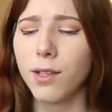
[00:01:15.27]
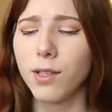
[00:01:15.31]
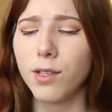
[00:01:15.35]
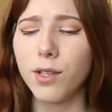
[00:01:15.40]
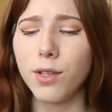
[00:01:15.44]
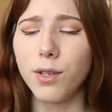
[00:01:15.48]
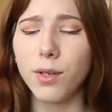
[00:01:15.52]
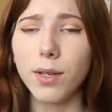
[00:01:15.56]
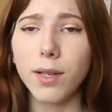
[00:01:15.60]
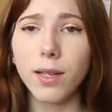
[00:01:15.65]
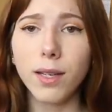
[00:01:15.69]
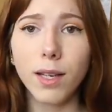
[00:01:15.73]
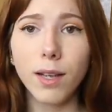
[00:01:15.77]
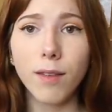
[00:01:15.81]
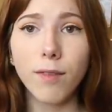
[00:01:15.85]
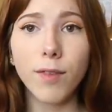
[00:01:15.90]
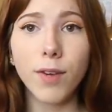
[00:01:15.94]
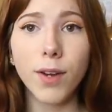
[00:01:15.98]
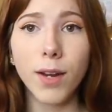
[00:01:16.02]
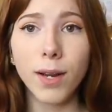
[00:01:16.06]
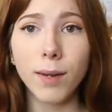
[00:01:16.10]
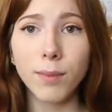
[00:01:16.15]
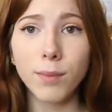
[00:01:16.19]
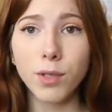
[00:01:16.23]
So you can give
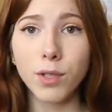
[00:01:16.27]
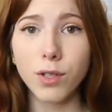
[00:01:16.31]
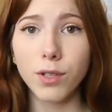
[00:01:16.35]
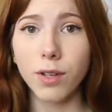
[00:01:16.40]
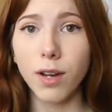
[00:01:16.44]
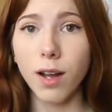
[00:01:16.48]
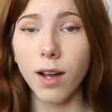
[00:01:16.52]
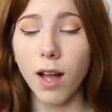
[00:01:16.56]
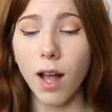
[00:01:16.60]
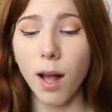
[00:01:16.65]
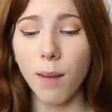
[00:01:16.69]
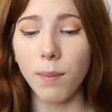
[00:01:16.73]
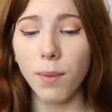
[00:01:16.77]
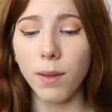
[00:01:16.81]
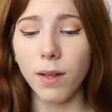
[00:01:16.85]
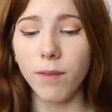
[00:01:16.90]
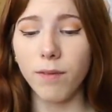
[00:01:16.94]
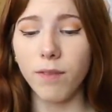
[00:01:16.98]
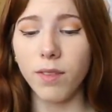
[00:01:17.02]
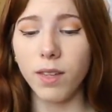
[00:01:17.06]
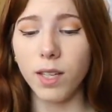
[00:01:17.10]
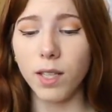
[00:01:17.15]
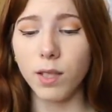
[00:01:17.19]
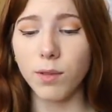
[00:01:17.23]
your hamster a couple
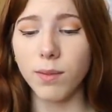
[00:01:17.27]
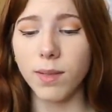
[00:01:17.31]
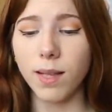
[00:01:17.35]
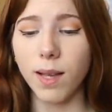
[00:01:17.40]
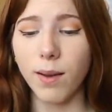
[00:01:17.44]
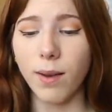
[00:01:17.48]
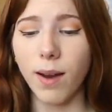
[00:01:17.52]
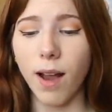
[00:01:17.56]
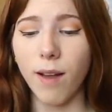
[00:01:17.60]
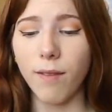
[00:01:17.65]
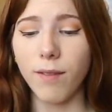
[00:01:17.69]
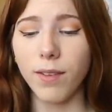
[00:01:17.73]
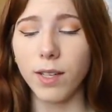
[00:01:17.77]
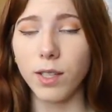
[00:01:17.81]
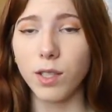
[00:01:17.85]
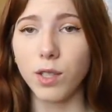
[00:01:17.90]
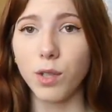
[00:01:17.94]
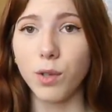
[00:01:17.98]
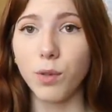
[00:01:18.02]
of these without having